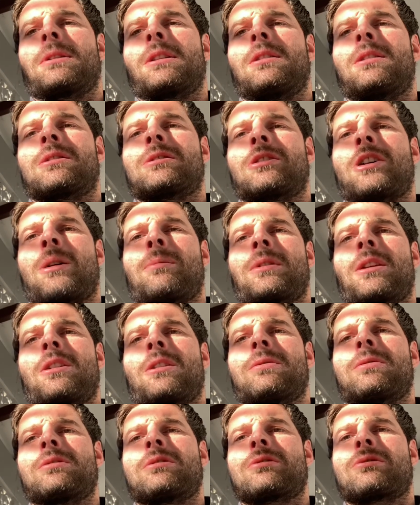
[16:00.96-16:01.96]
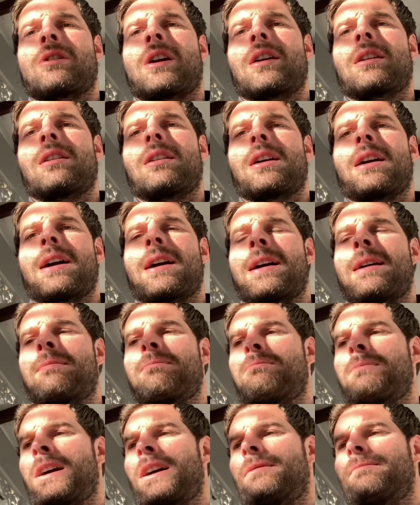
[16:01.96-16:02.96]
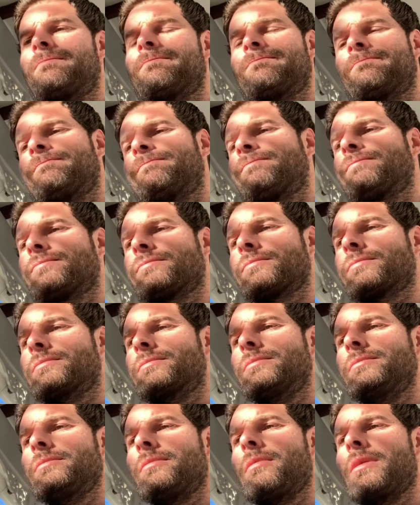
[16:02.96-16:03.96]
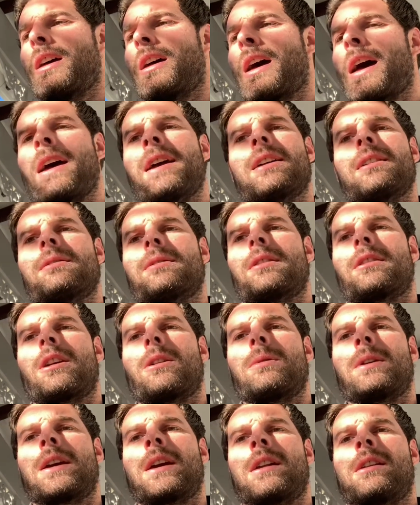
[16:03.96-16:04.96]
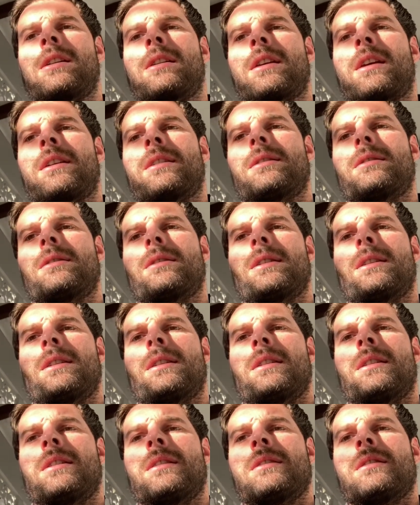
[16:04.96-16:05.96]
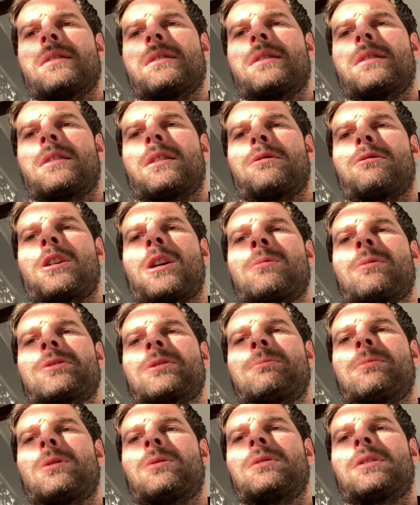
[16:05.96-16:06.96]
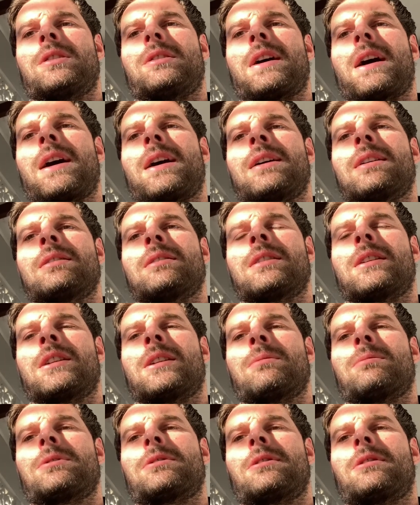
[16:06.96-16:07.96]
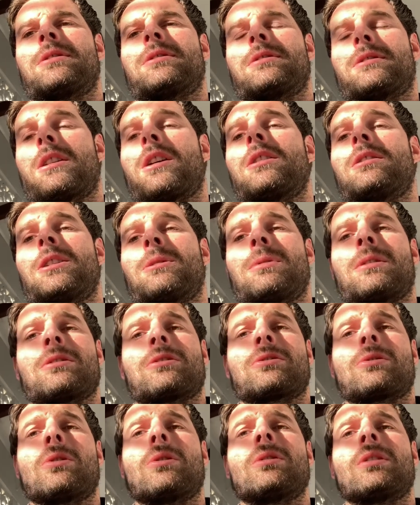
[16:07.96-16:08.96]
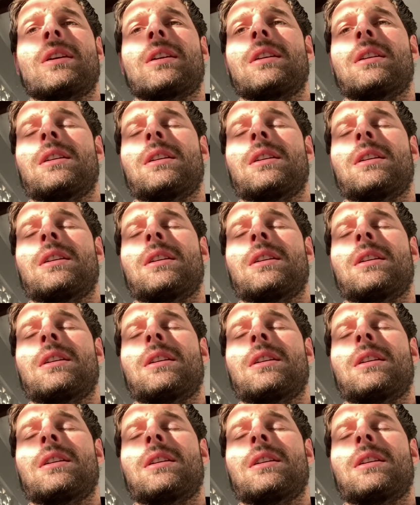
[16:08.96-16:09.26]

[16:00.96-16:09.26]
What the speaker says: a long time to get off this drug, but hey, you know, we're getting there. You know, Rome wasn't built in a day, and I'm slowly but surely